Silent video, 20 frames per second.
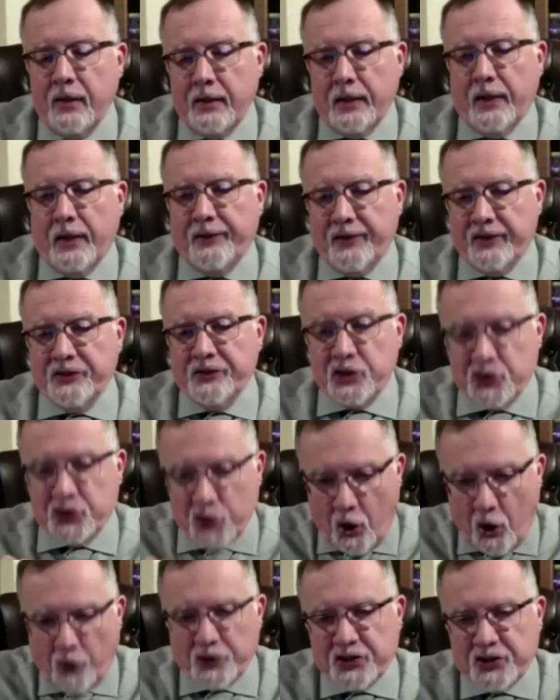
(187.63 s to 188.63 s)
And then the
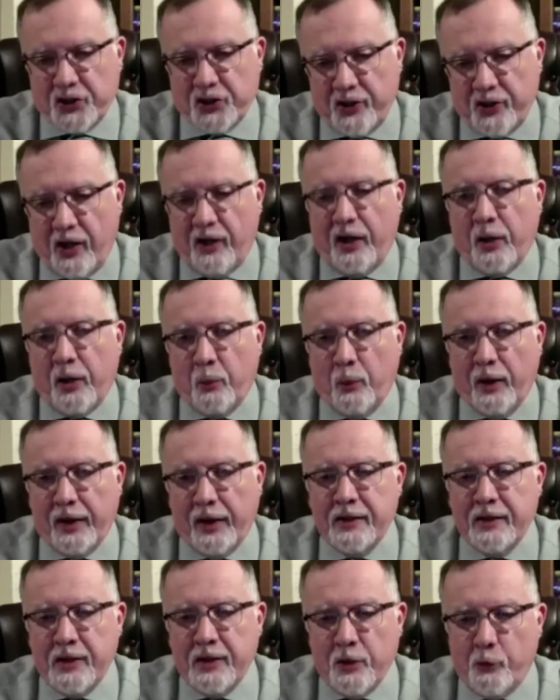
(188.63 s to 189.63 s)
dots on the
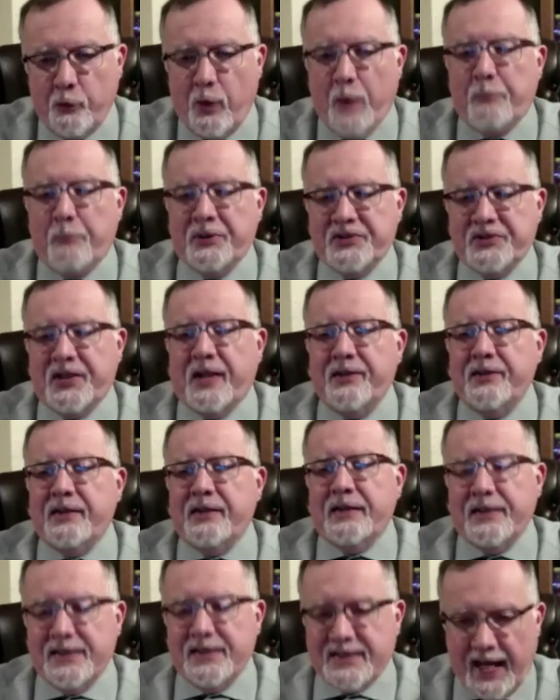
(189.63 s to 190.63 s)
highway represent
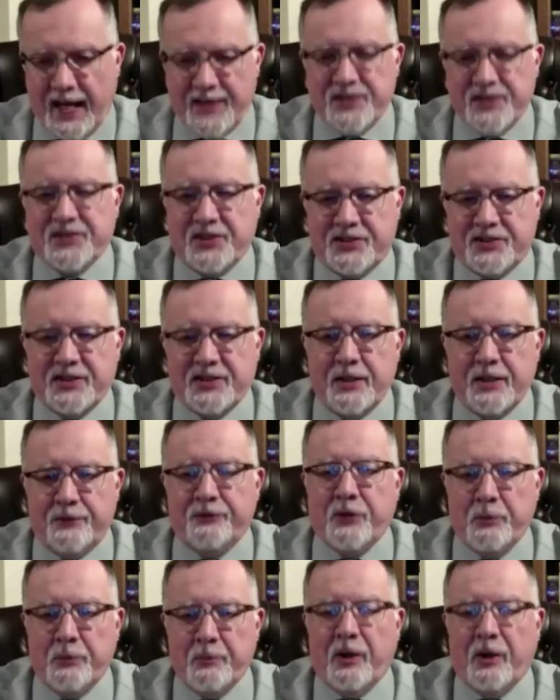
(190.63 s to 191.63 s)
the intensity of
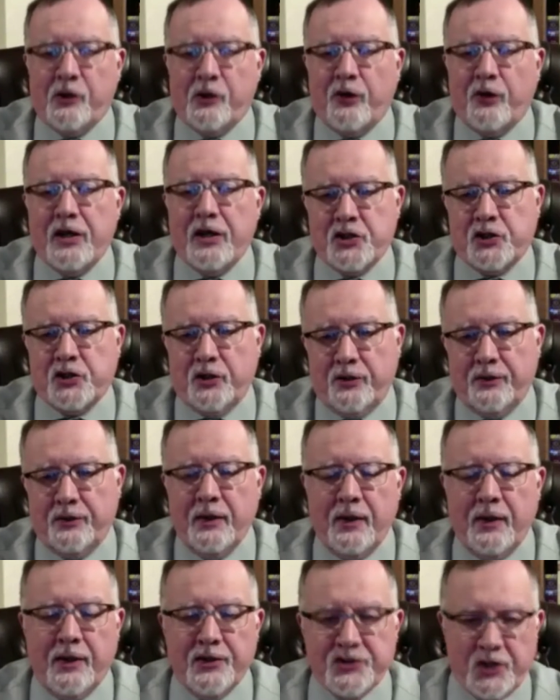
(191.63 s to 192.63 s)
the migration.
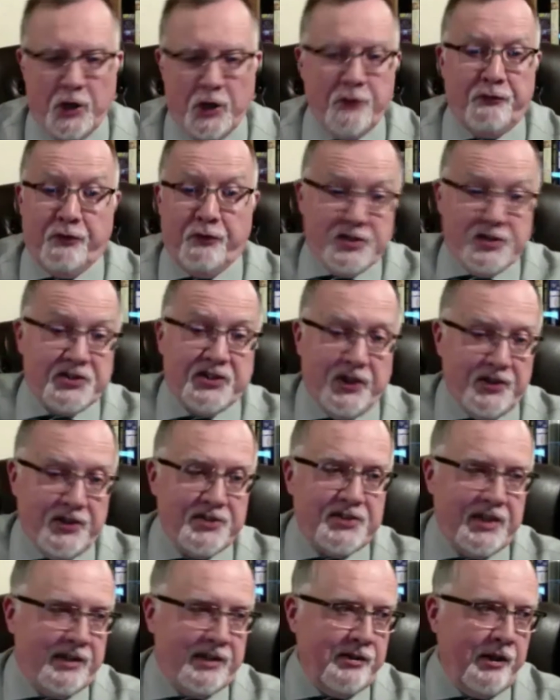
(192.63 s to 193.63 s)
So for
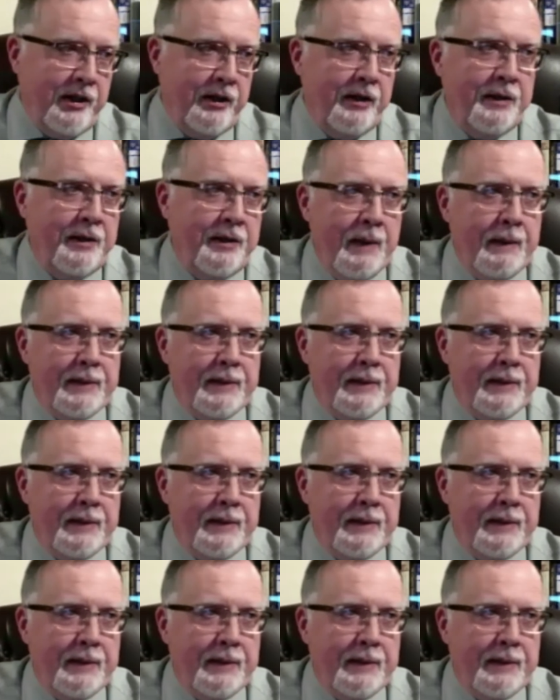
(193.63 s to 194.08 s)
instance, in the